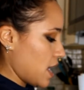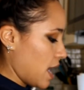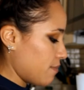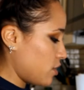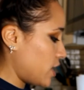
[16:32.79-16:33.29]

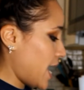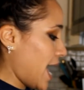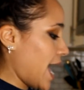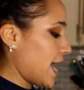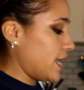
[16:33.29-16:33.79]
I'm gonna
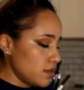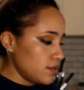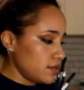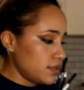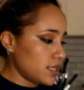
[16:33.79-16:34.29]
add
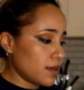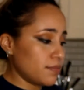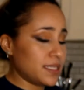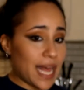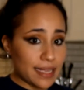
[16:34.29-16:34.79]

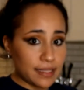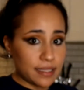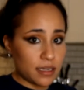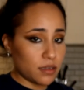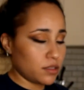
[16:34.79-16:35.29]
some
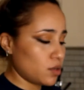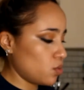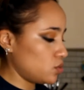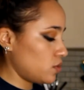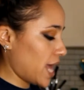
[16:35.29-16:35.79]
zest, so
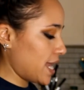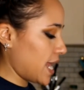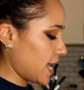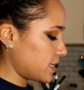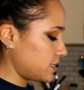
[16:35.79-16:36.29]
we'll do that
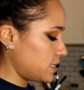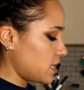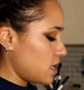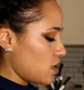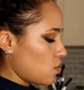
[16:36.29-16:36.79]
next.
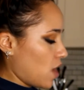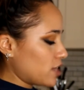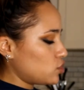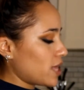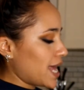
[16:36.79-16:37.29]
Well,
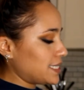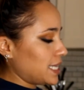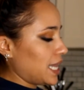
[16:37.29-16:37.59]
I'll do that as